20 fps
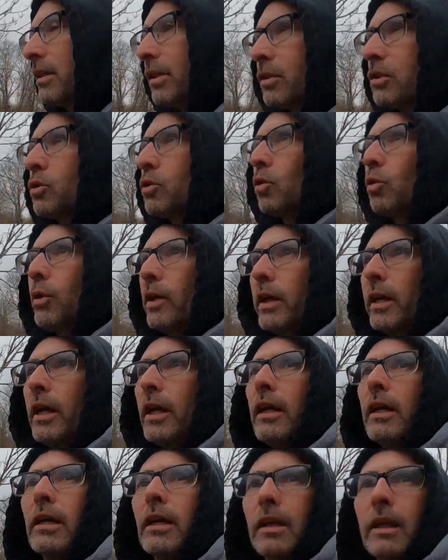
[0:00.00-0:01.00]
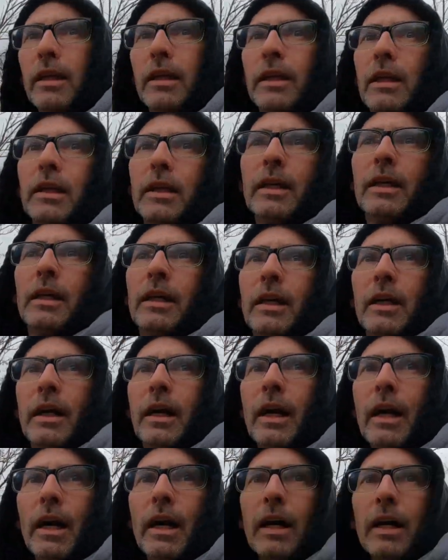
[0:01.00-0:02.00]
to the story,
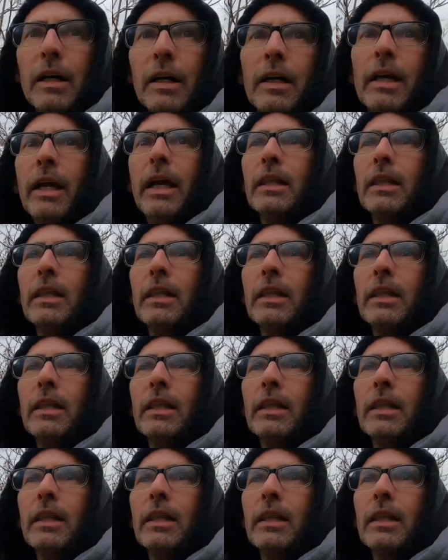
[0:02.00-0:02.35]
at